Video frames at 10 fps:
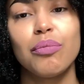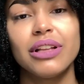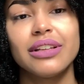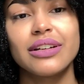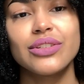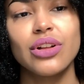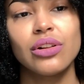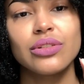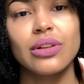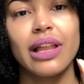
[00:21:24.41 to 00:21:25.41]
but there's
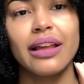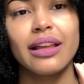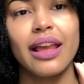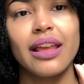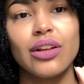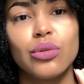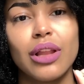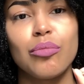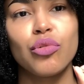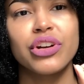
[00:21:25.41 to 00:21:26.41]
also like a
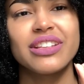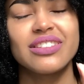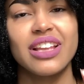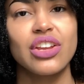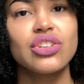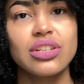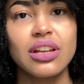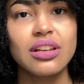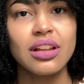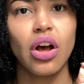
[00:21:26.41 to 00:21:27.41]

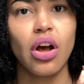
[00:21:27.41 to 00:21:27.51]
glamorization